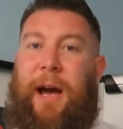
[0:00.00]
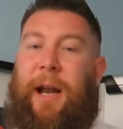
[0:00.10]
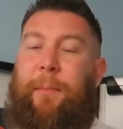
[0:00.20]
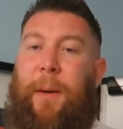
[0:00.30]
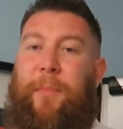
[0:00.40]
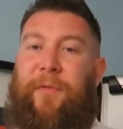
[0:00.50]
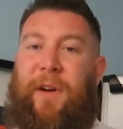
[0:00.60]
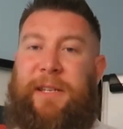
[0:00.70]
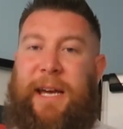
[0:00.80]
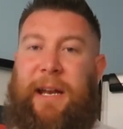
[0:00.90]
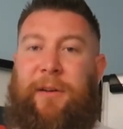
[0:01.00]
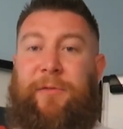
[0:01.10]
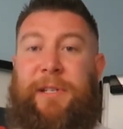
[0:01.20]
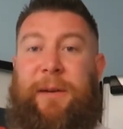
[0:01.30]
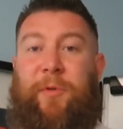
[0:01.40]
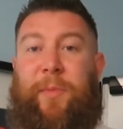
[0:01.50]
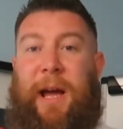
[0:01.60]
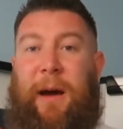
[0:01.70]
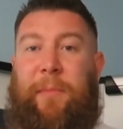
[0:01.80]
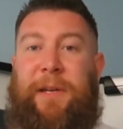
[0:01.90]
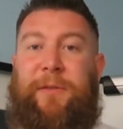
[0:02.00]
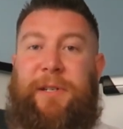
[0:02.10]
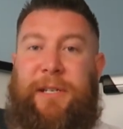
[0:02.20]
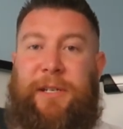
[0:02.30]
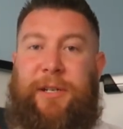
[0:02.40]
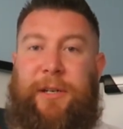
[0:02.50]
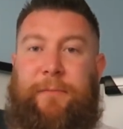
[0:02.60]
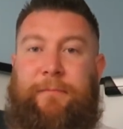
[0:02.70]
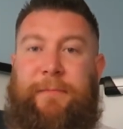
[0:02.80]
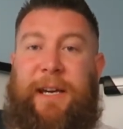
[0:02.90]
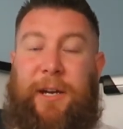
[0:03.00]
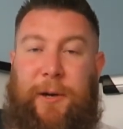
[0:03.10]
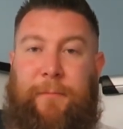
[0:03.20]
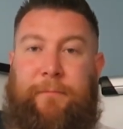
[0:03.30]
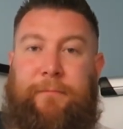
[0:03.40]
and a member of our technical team will be happy to assist you. Thank you.